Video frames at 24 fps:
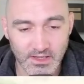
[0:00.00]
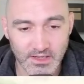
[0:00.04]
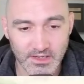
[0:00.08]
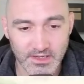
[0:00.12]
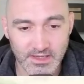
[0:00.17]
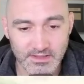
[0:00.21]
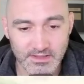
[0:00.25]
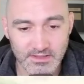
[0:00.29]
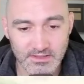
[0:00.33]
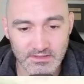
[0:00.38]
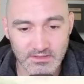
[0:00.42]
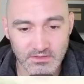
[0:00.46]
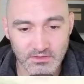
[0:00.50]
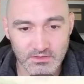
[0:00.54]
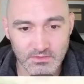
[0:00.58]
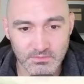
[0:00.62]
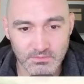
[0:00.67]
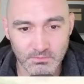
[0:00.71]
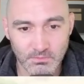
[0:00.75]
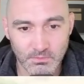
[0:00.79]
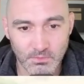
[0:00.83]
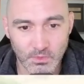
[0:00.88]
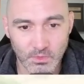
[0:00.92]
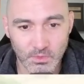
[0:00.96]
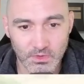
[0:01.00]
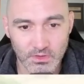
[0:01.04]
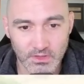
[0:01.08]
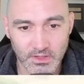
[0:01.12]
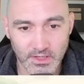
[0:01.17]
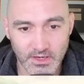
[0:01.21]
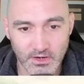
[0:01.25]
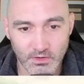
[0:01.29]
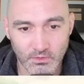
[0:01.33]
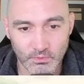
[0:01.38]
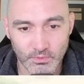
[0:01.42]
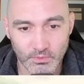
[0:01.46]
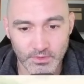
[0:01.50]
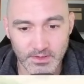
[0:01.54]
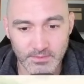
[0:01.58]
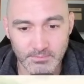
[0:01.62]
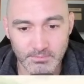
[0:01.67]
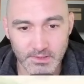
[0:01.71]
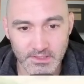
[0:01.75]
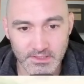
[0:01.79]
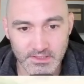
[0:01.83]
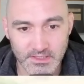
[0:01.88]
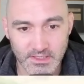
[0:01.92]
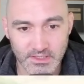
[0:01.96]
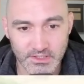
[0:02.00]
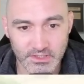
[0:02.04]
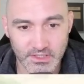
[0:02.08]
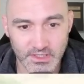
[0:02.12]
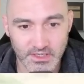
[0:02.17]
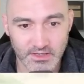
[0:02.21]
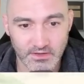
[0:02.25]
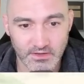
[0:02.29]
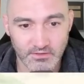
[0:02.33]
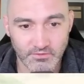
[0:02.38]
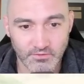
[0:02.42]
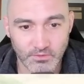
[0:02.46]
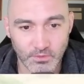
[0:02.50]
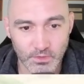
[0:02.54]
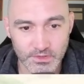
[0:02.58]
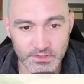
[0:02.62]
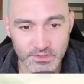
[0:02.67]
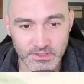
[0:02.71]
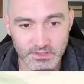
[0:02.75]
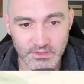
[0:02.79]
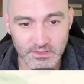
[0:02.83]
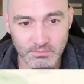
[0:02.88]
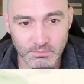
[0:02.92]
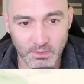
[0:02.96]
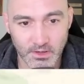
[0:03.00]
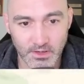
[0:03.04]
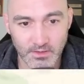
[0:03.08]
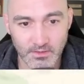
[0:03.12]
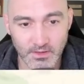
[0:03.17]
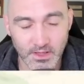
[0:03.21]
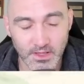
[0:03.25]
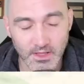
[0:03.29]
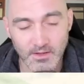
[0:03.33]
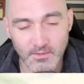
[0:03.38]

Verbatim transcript: Again, this looks more like a repositioning of forces, but